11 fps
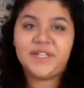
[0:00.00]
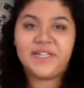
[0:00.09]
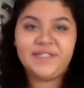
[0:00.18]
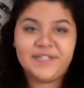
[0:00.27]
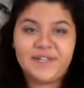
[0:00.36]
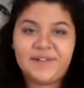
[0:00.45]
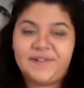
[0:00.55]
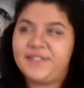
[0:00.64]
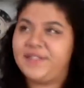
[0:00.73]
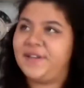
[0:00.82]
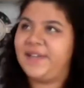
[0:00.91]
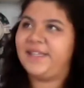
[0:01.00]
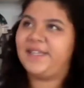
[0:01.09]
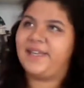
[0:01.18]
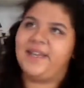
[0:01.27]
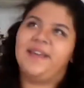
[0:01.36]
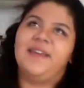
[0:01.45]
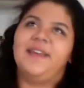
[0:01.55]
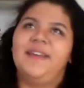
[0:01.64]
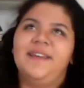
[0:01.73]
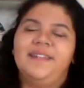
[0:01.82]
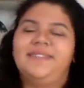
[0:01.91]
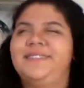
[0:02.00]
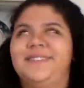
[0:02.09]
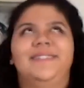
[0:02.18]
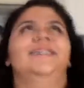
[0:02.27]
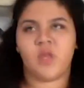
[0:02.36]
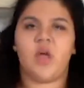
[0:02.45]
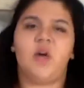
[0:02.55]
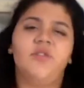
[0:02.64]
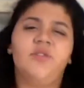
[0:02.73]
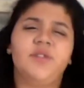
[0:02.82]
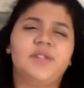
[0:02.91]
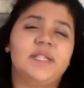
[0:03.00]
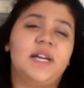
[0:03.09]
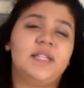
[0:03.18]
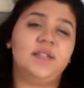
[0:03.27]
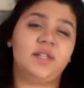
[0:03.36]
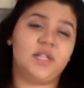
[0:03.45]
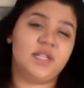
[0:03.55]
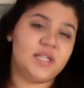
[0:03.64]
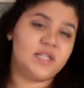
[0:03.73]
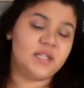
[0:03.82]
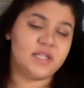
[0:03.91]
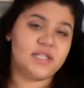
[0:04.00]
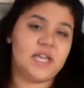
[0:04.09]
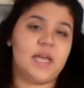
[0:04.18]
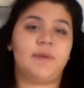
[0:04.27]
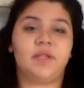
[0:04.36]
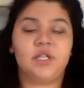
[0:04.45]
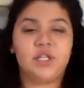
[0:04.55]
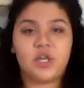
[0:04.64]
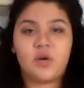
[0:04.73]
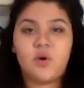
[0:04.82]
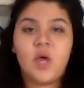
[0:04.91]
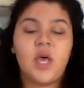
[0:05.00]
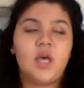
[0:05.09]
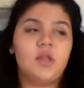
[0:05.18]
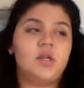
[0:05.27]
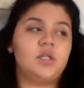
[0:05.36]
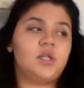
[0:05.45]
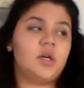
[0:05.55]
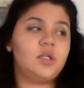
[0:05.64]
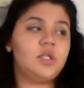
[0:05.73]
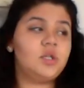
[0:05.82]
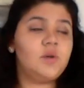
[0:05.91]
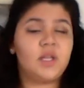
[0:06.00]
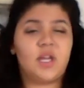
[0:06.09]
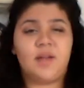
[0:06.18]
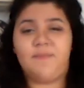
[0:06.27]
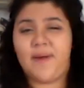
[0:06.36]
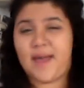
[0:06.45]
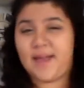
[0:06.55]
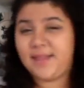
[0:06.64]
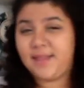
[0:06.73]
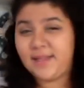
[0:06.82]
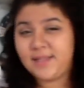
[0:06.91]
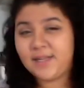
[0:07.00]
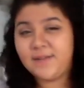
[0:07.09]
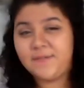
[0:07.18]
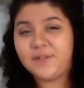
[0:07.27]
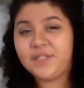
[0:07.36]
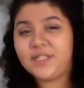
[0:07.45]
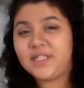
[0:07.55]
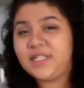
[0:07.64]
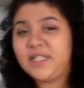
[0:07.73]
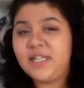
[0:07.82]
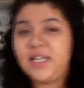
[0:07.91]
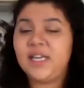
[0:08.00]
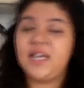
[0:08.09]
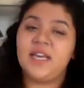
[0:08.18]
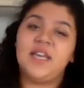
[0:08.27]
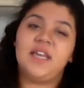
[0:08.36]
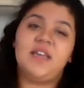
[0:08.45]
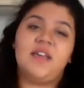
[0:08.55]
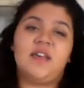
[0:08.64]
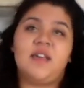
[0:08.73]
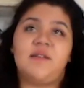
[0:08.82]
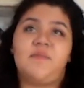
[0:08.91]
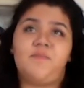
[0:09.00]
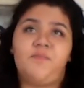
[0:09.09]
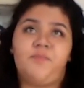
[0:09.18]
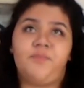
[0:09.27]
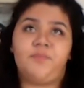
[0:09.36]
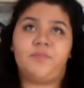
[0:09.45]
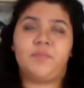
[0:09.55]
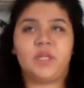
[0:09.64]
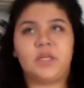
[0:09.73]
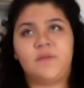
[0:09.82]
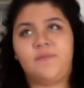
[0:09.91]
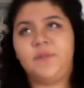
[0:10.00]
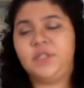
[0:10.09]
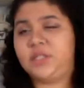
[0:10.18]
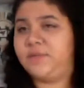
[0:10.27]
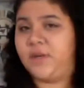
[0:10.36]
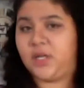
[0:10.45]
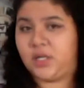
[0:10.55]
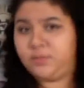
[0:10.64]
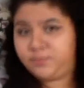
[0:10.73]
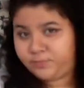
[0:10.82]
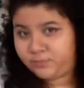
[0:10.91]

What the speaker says: Young-do. So it's like, ugh. Although there's lots of good things to say about the show, there's also a lot of bad things, unfortunately. Um, First of all,